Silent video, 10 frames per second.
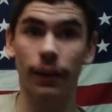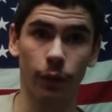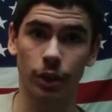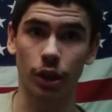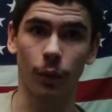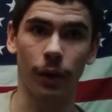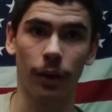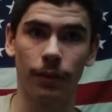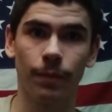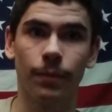of witching
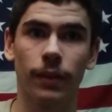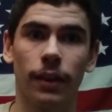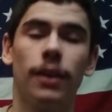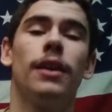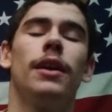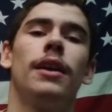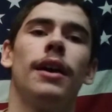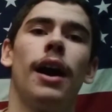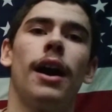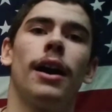wheel,
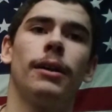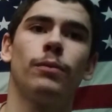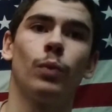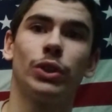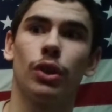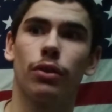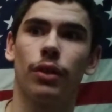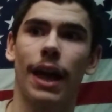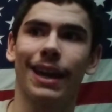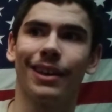which is
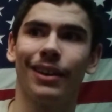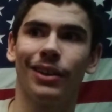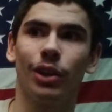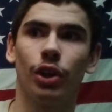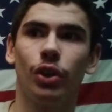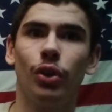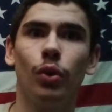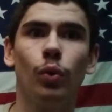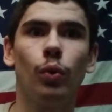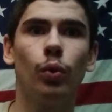like
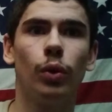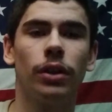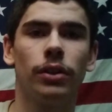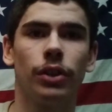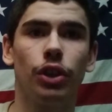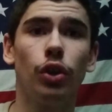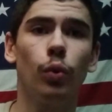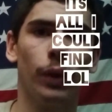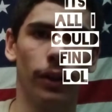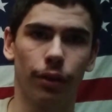two
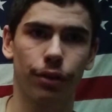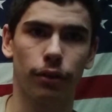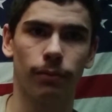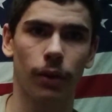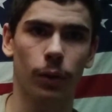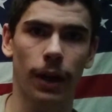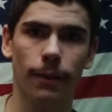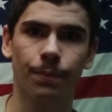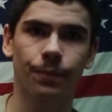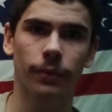wheels,
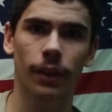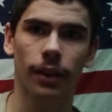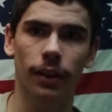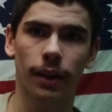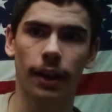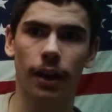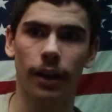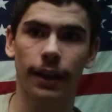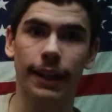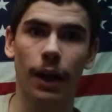okay?
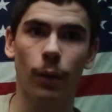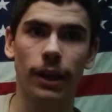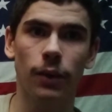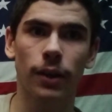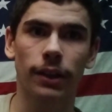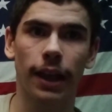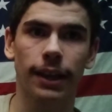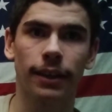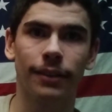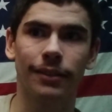And that way you can like
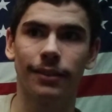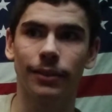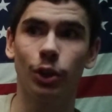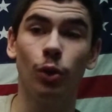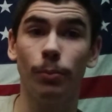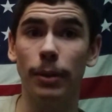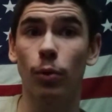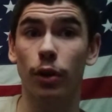be more